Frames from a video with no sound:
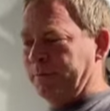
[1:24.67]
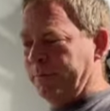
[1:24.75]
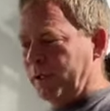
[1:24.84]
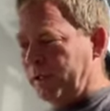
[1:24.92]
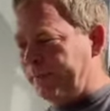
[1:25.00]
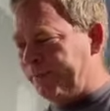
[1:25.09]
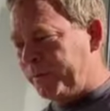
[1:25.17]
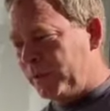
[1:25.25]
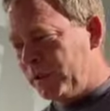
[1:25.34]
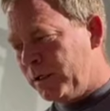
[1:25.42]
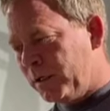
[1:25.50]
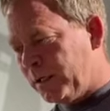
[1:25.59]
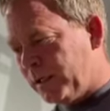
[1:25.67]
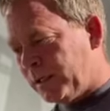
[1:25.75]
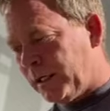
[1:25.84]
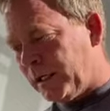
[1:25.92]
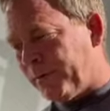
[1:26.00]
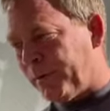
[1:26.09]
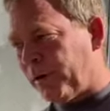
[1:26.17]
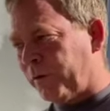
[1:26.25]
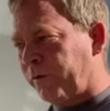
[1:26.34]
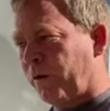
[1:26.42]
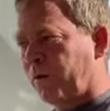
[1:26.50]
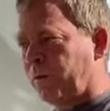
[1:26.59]
But we got the
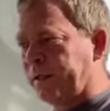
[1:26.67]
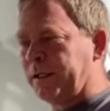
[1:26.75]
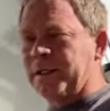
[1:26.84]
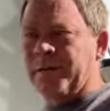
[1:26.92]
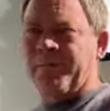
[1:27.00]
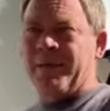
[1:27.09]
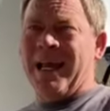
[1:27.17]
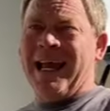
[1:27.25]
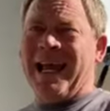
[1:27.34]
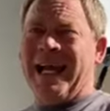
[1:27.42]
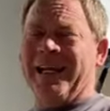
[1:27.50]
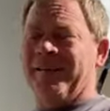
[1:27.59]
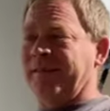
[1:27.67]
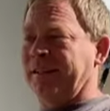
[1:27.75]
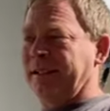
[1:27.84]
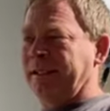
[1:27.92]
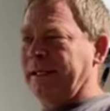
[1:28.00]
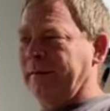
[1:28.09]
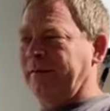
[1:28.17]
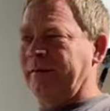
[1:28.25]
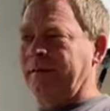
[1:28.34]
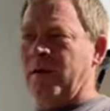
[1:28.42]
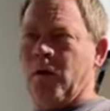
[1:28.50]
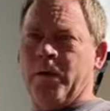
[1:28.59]
burners all the way up. As it
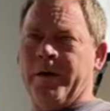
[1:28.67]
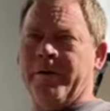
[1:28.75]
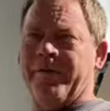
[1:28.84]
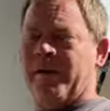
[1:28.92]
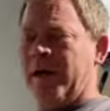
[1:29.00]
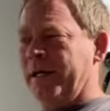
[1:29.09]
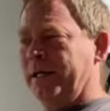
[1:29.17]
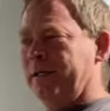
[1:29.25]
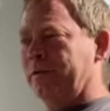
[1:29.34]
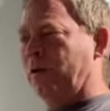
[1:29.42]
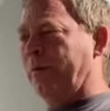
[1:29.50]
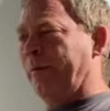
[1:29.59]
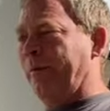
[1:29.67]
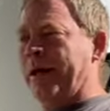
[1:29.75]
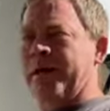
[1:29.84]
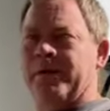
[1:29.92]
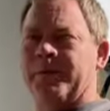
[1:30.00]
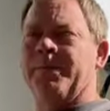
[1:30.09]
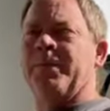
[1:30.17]
gets on there frying a little bit better,